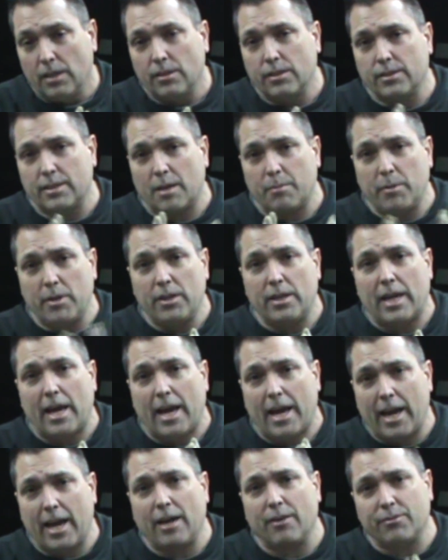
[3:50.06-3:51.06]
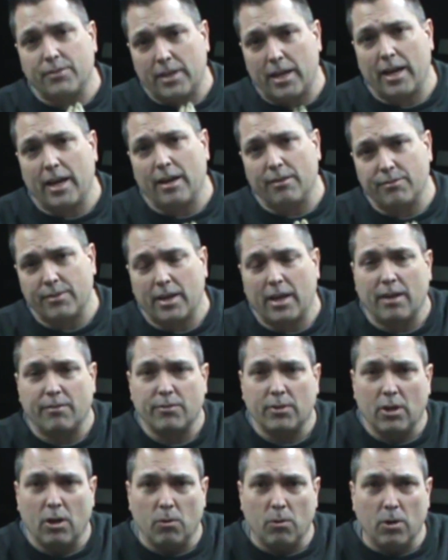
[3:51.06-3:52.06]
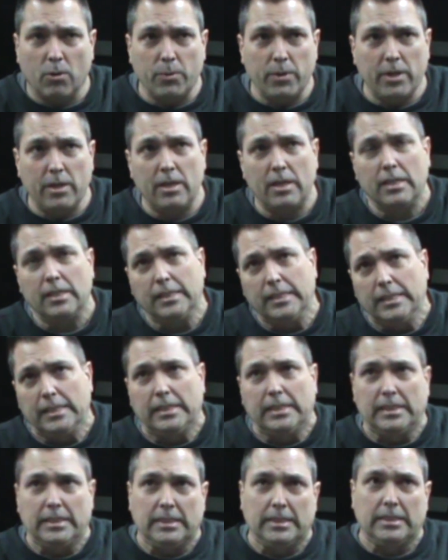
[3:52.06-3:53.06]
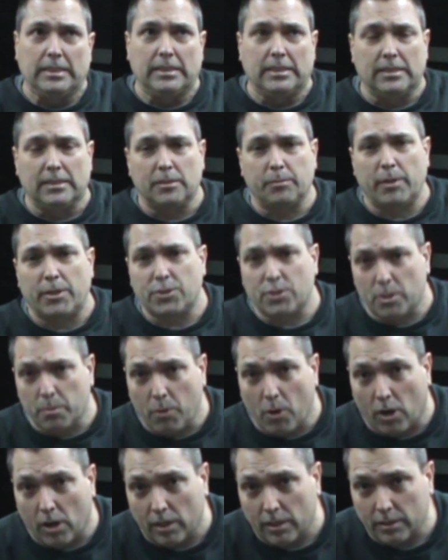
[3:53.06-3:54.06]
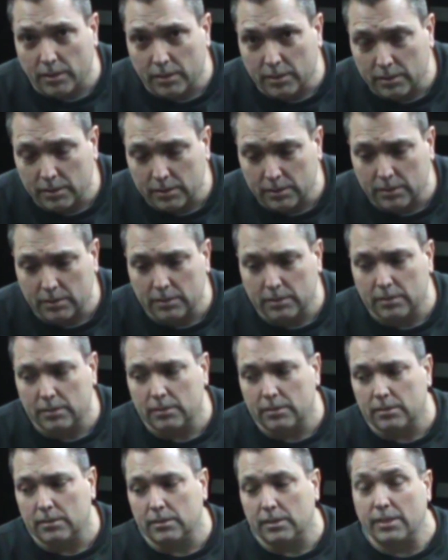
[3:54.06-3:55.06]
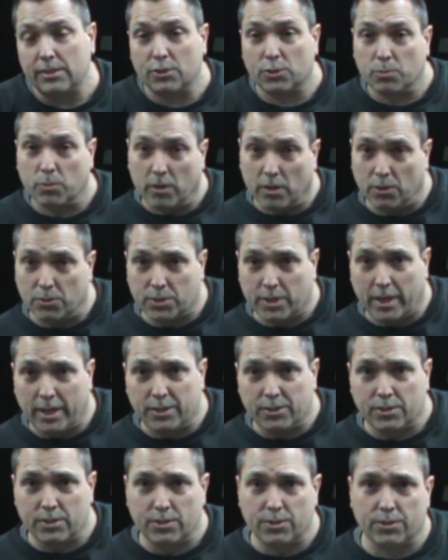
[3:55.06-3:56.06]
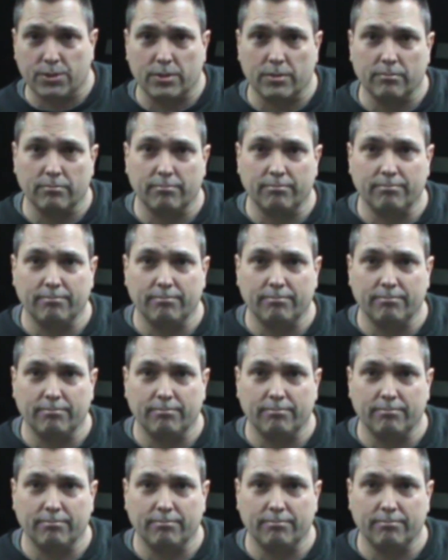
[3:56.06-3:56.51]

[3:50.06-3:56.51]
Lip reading: Does that mean you have to go OE? Depends on the part. Is this one of those cases?